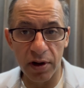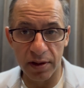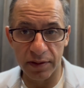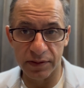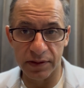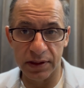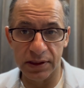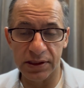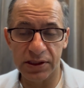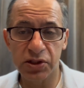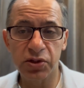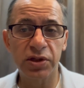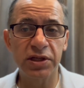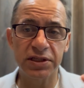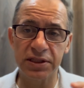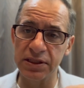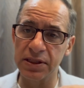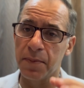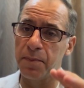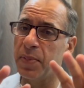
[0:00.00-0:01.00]
results. So this
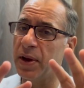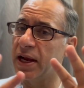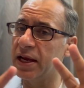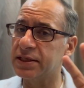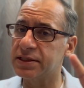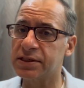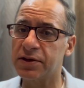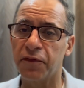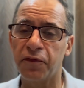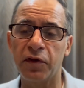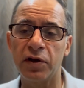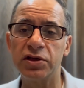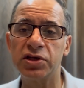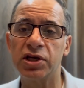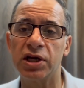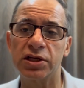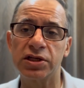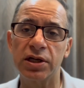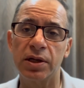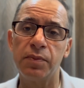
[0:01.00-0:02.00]
is the biggest
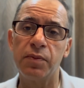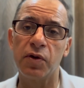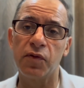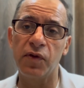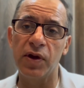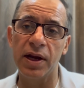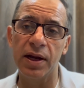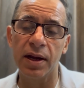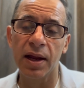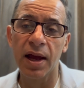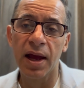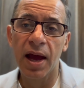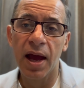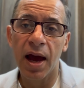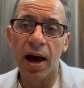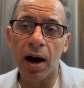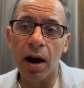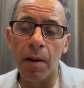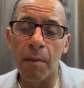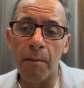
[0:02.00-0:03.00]
differentiation between
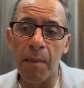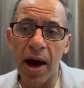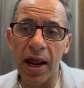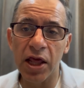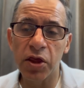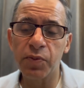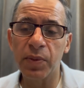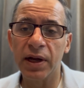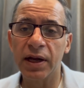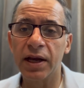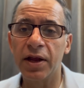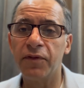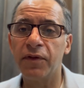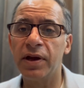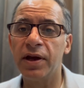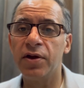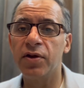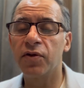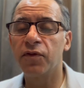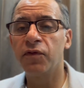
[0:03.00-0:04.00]
a management level
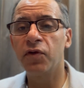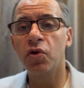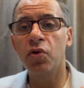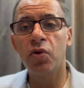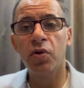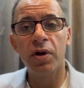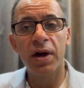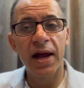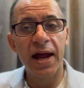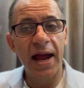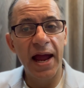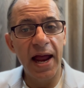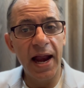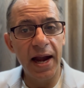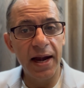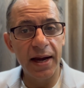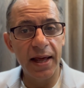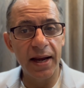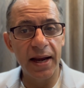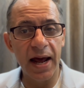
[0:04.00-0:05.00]
interview
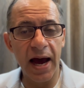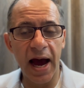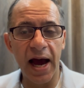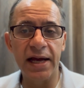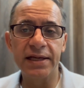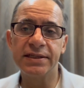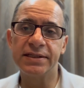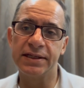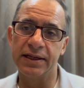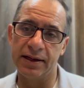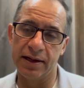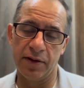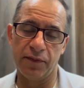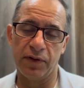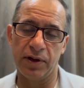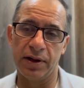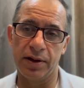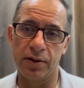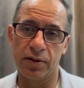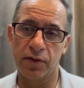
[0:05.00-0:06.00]
and an IC level
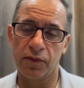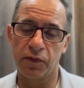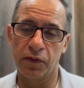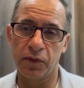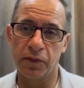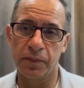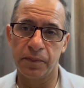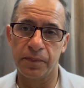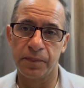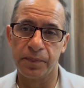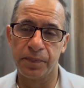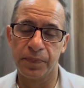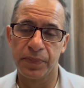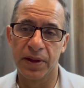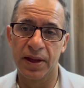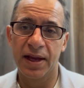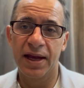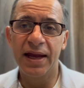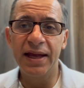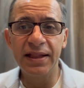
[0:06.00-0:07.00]
interview.
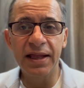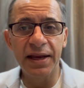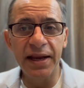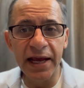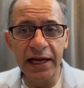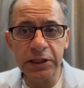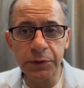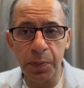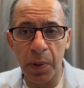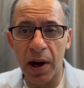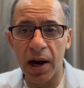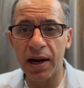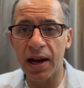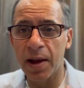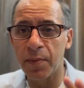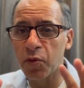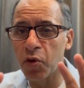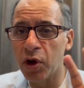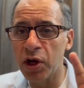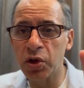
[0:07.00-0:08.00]
In the next part,
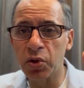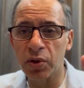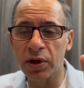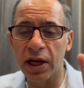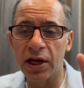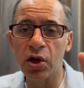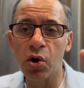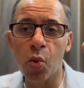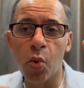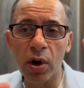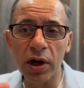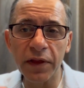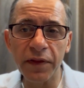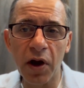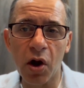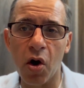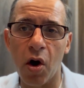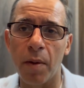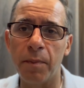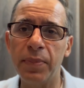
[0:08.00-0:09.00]
I'm going to tell you what are the
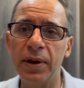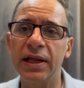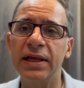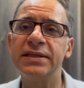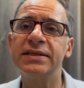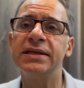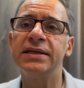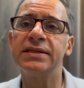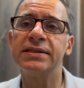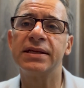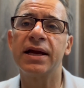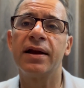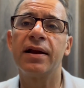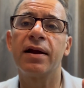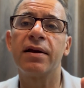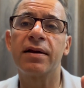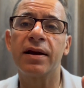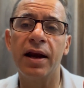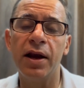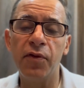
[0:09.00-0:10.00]
competencies that
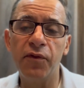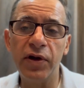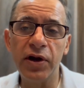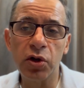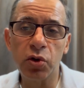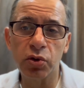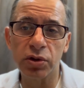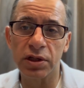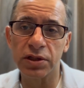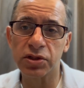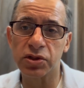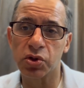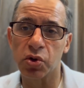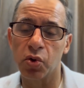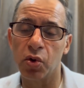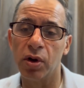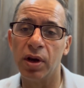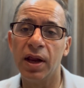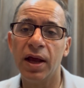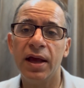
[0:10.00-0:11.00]
are relevant to this
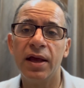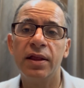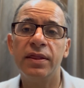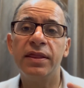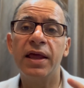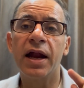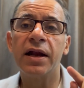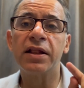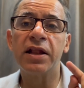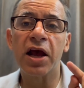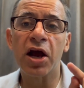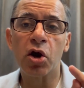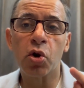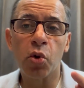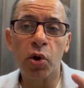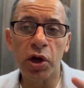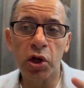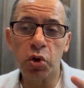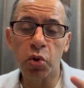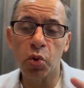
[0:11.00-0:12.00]
role that they are
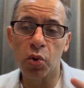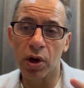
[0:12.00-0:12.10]
going to